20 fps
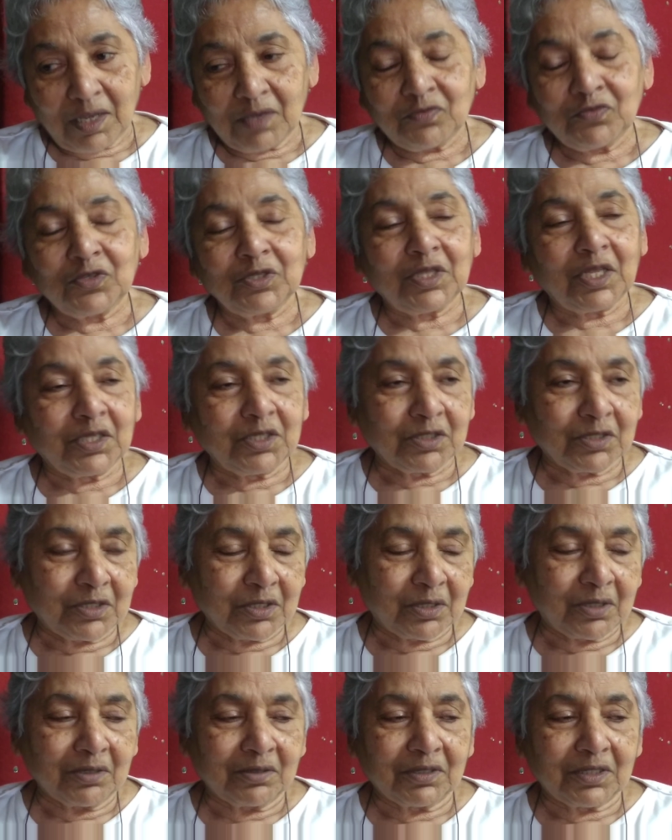After that, the
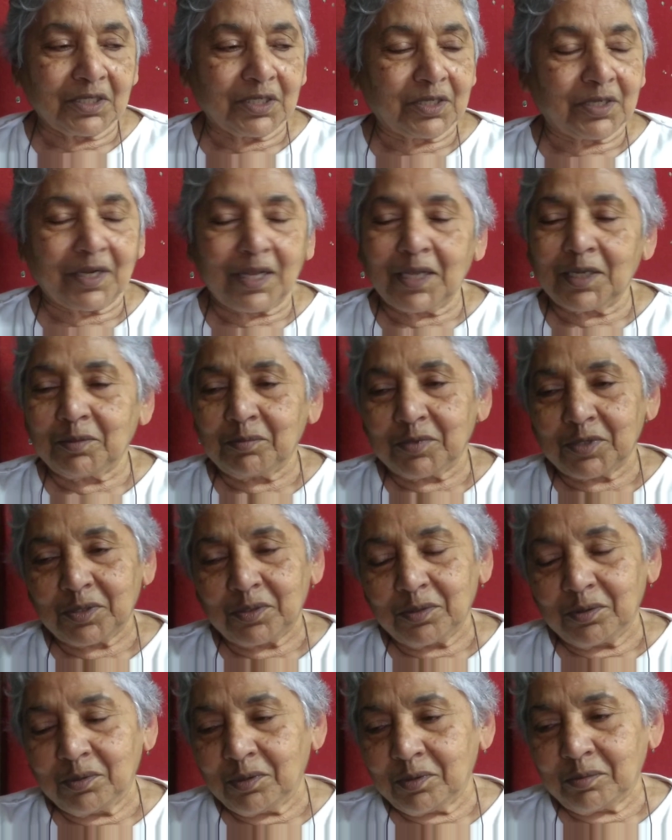security ran,
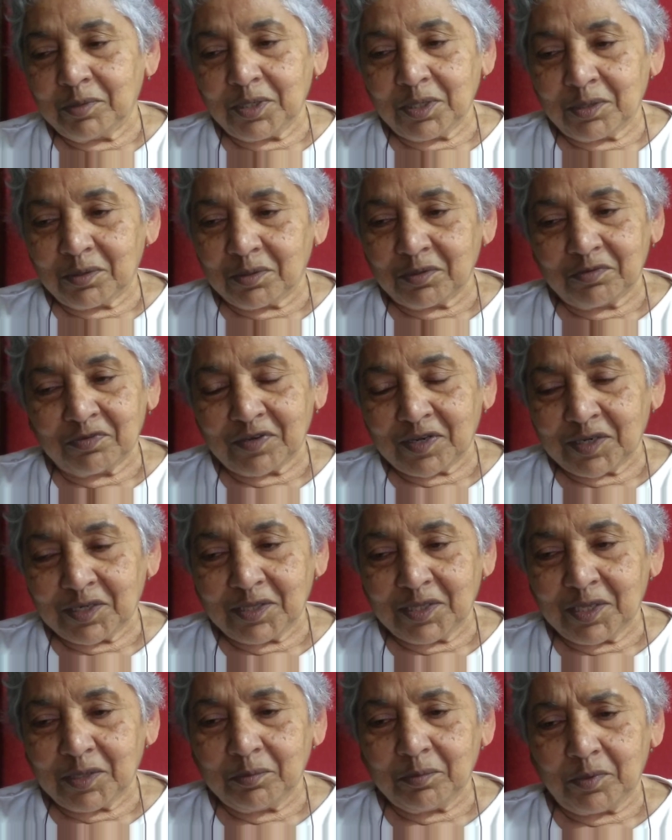but nobody could
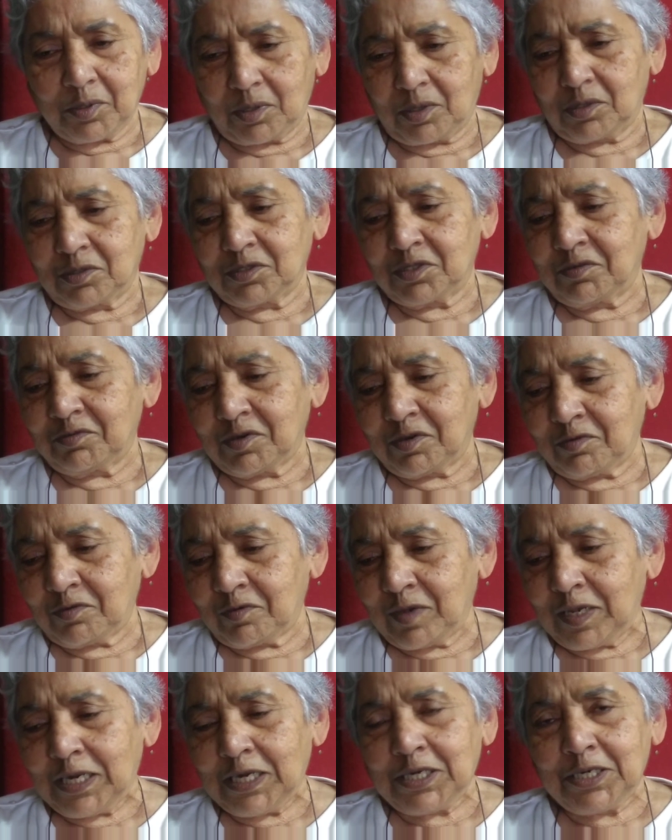find them because they were
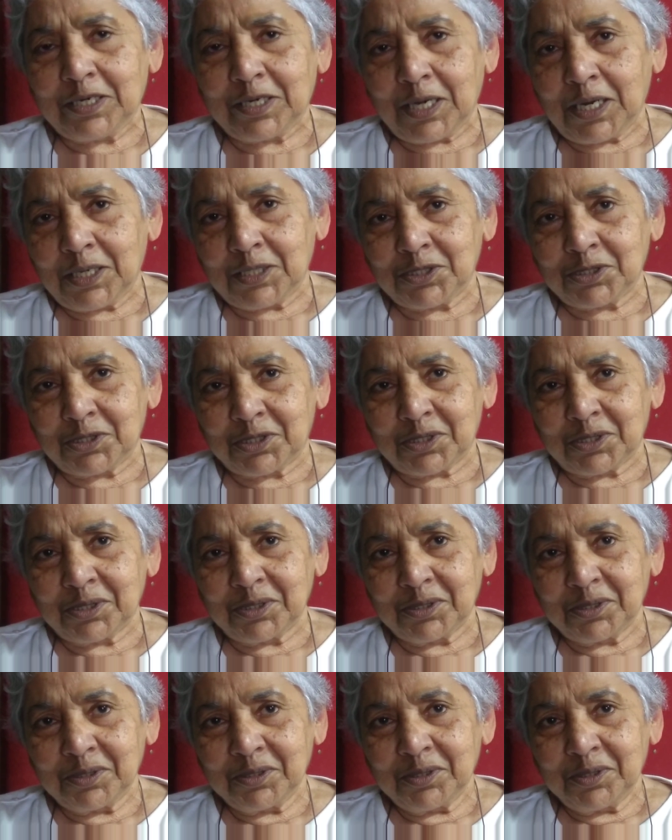well dressed.